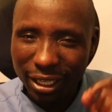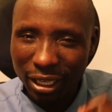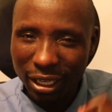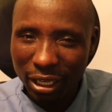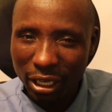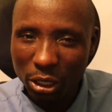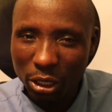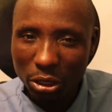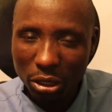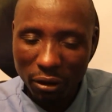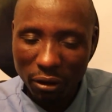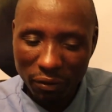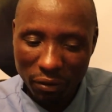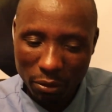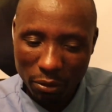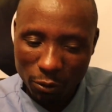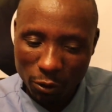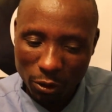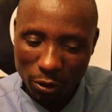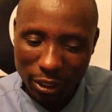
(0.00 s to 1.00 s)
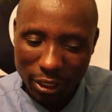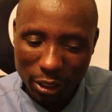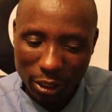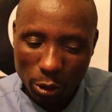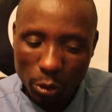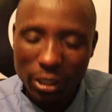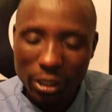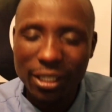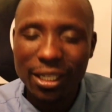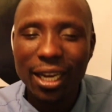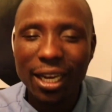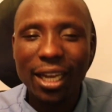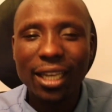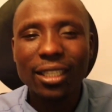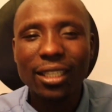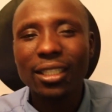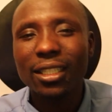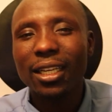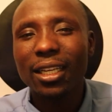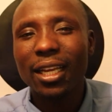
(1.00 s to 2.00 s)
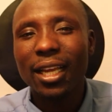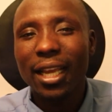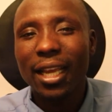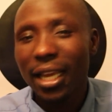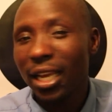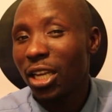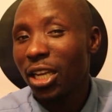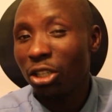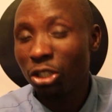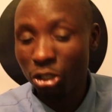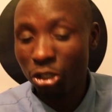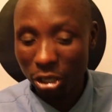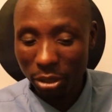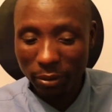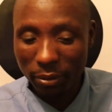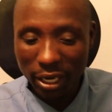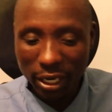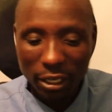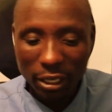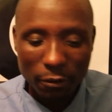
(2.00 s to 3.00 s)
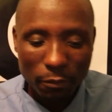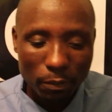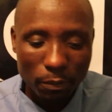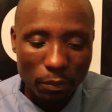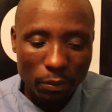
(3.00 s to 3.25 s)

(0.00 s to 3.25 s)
delegation from Switzerland and Germany.